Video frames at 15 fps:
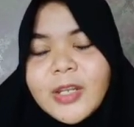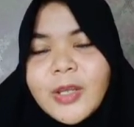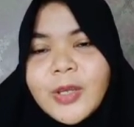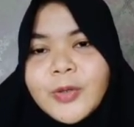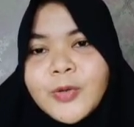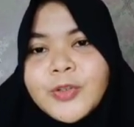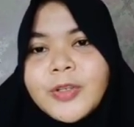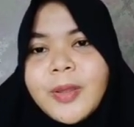
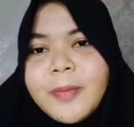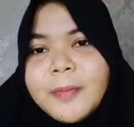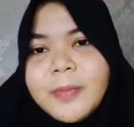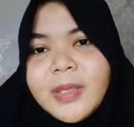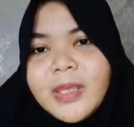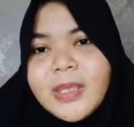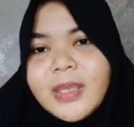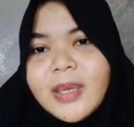could
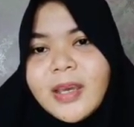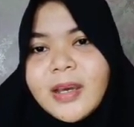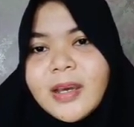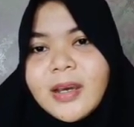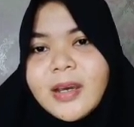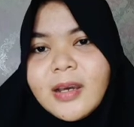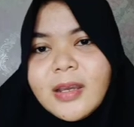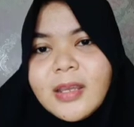be
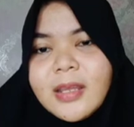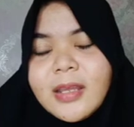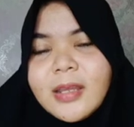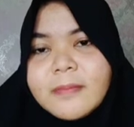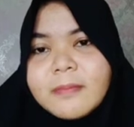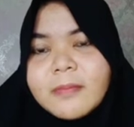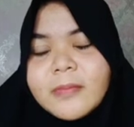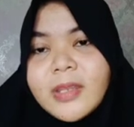
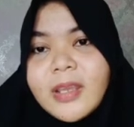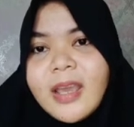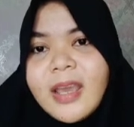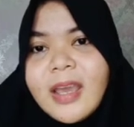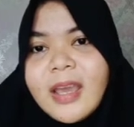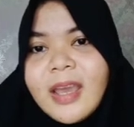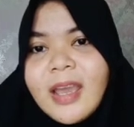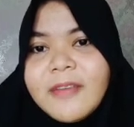
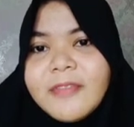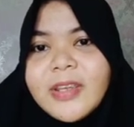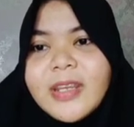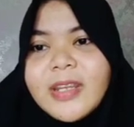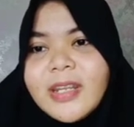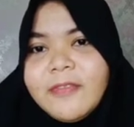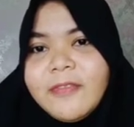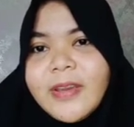having an
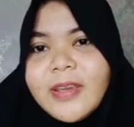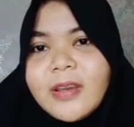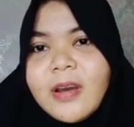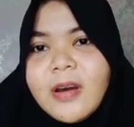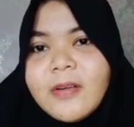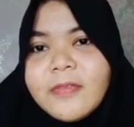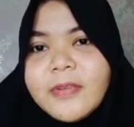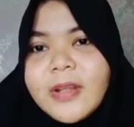effect
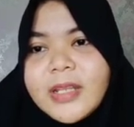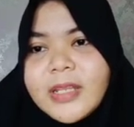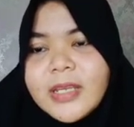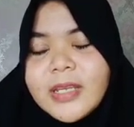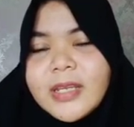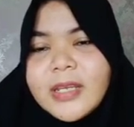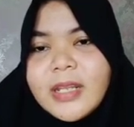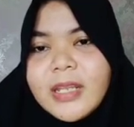of
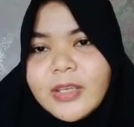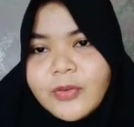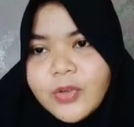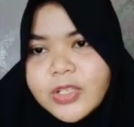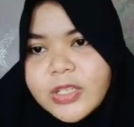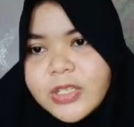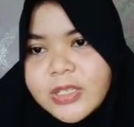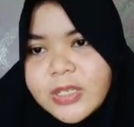the
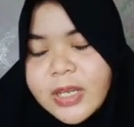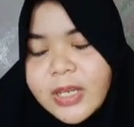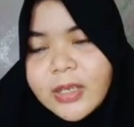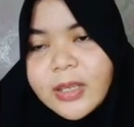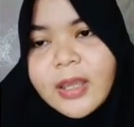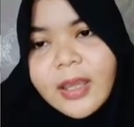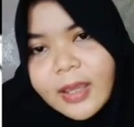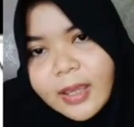language change.
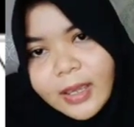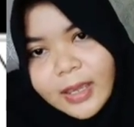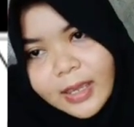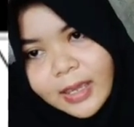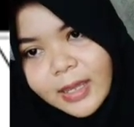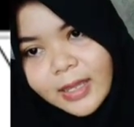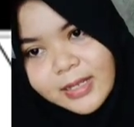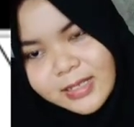
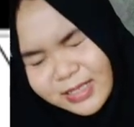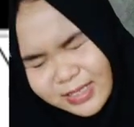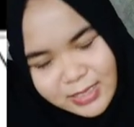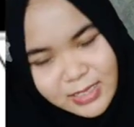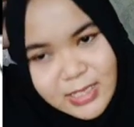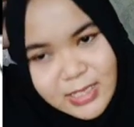And the